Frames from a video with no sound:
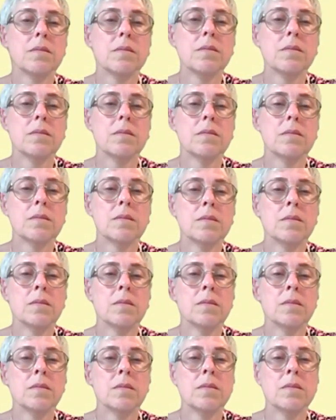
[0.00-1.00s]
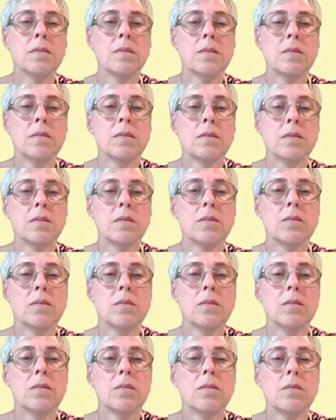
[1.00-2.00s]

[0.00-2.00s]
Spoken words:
No words are spoken by the person on screen.